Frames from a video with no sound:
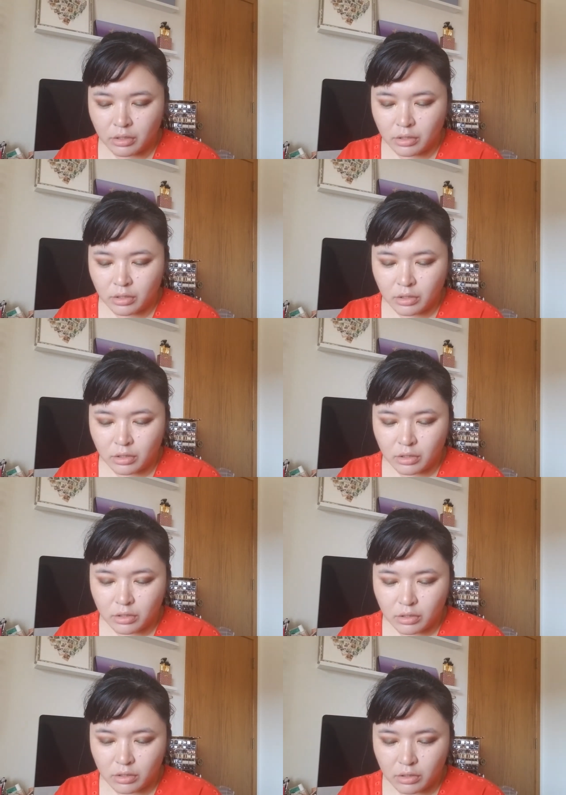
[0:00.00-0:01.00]

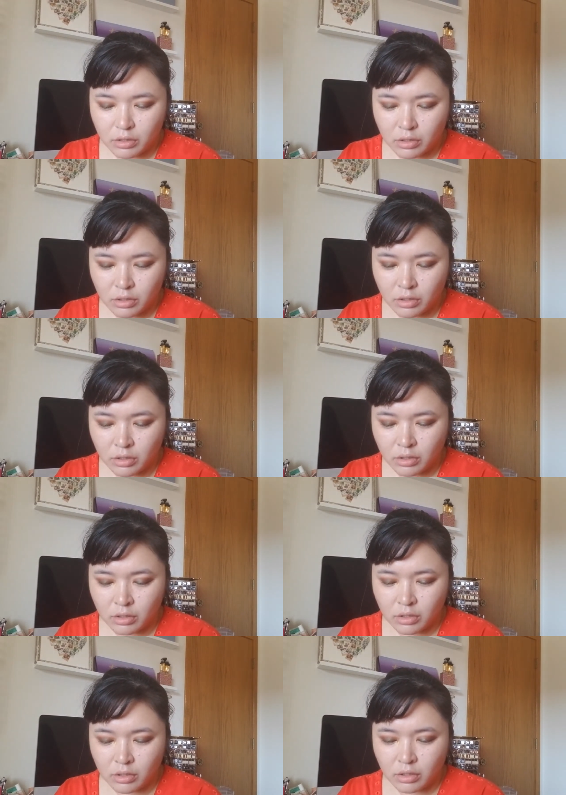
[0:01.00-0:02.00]

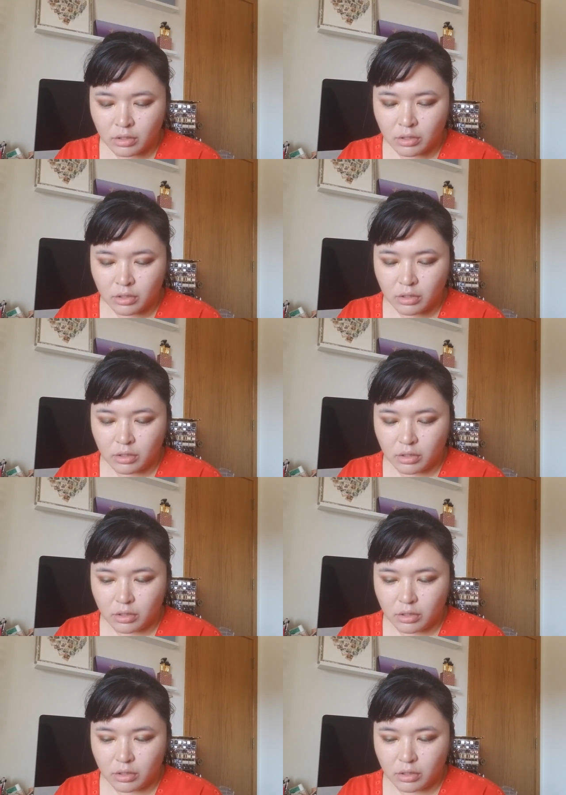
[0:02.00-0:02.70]
[no speech]